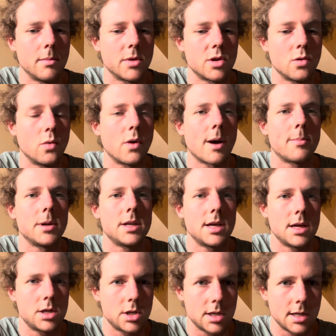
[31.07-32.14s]
through
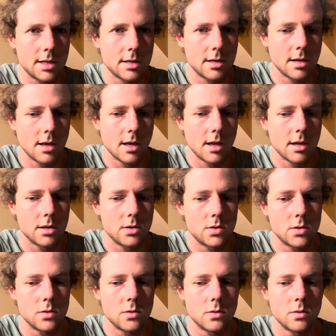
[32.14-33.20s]
repetition
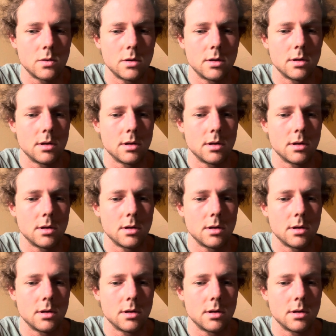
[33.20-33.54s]
to